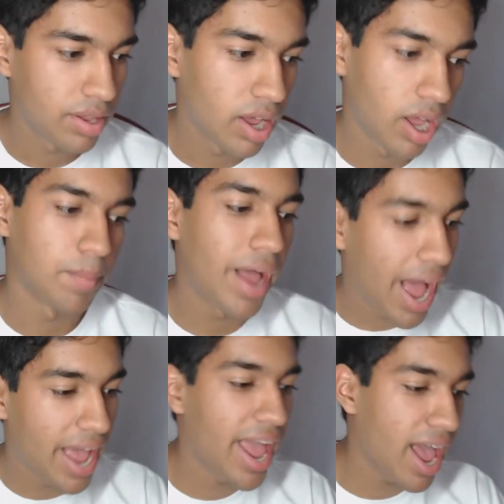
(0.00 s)
I
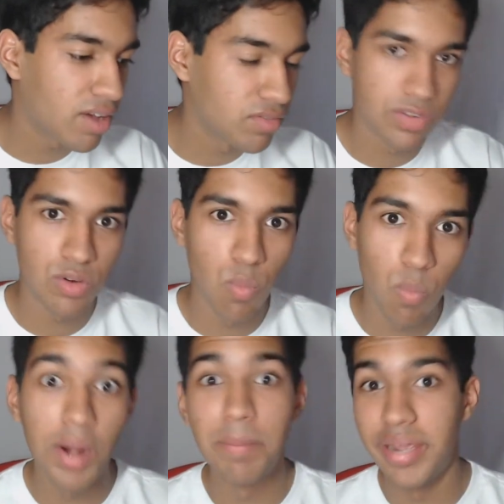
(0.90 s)
have one
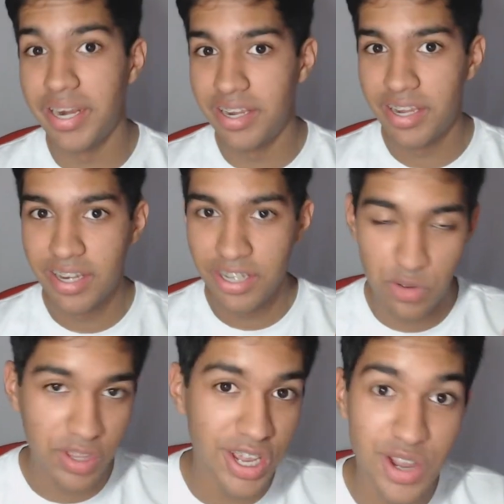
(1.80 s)
bid to the
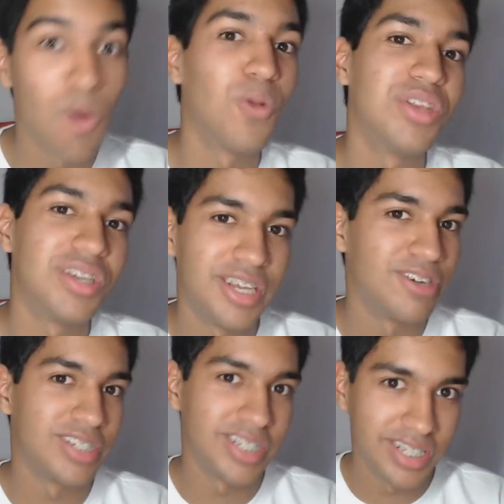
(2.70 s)
gold TOC
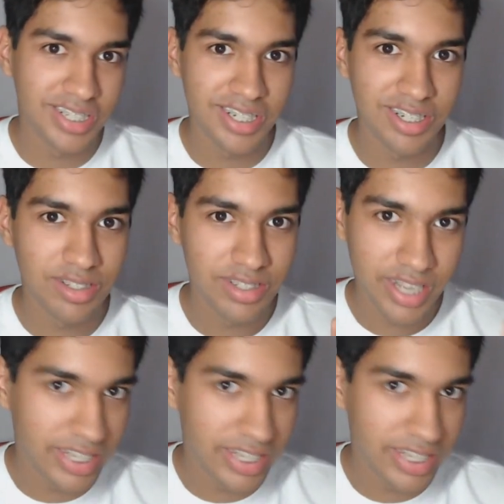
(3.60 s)
this year. That's it.